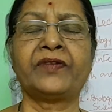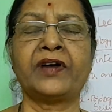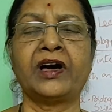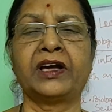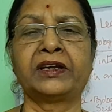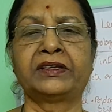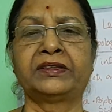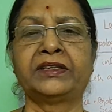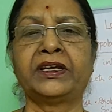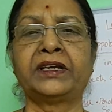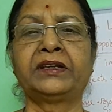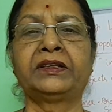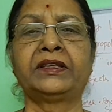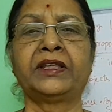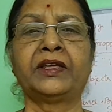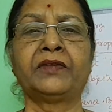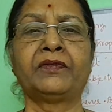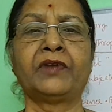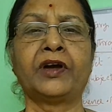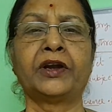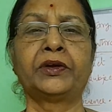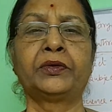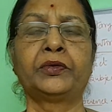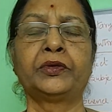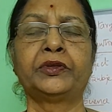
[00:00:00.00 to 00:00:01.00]
For that they
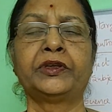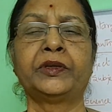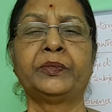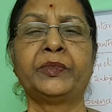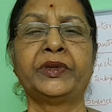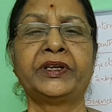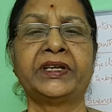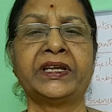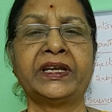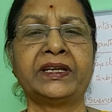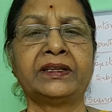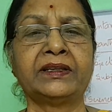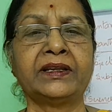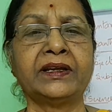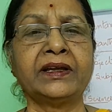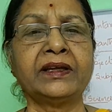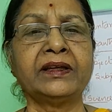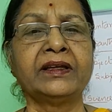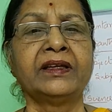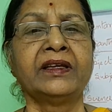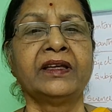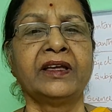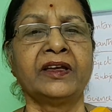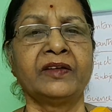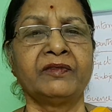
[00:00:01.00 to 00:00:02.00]
want to imitate the
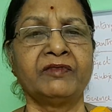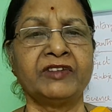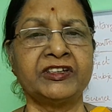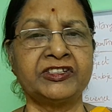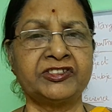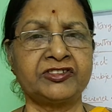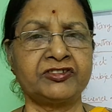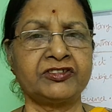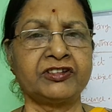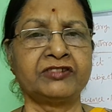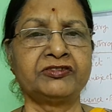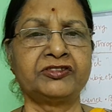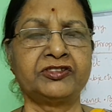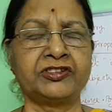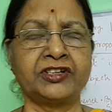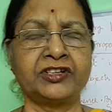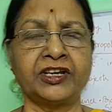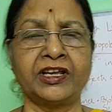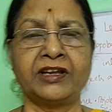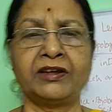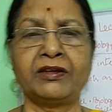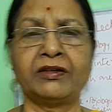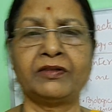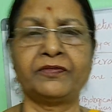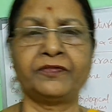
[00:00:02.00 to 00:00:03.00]
Western
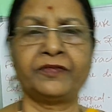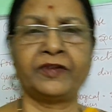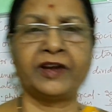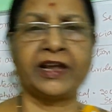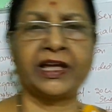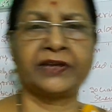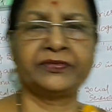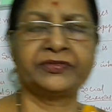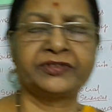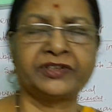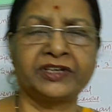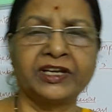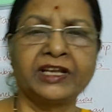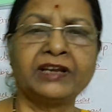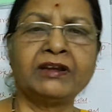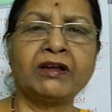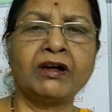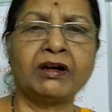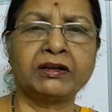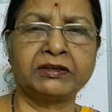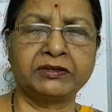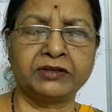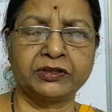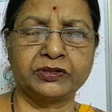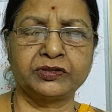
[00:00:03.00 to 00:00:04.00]
style of lifestyle
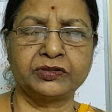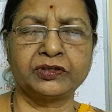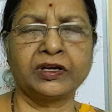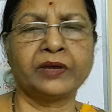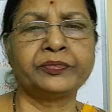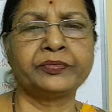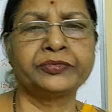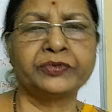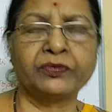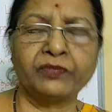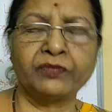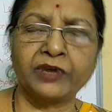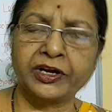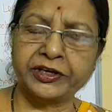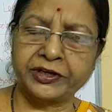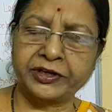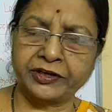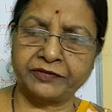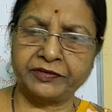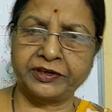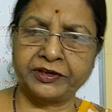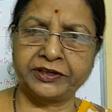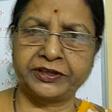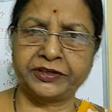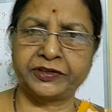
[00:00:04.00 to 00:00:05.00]
or the jobs,
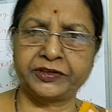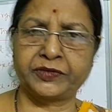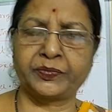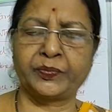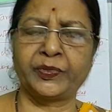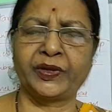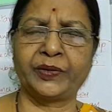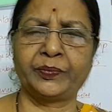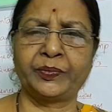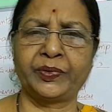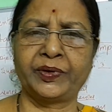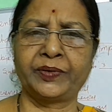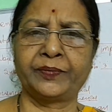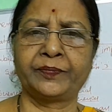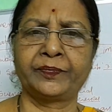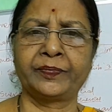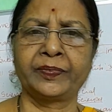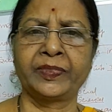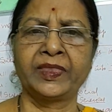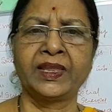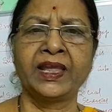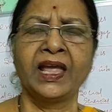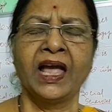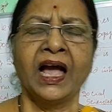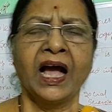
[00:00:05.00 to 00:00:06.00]
whatever it may be.
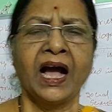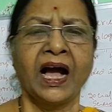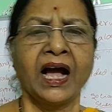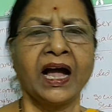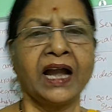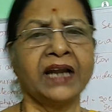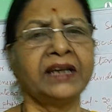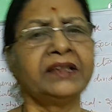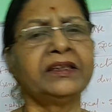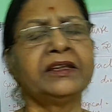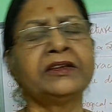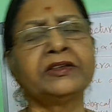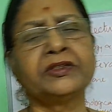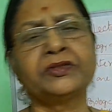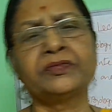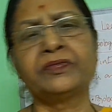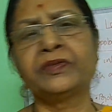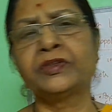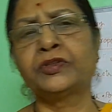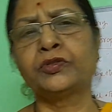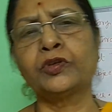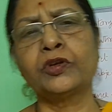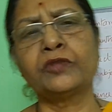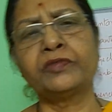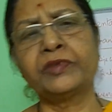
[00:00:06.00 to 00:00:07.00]
And then
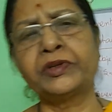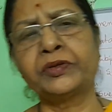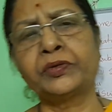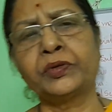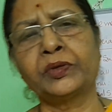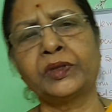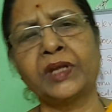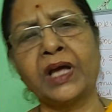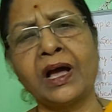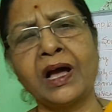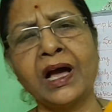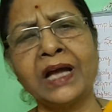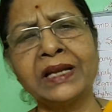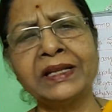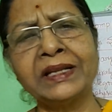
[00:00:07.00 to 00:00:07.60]
switch over to the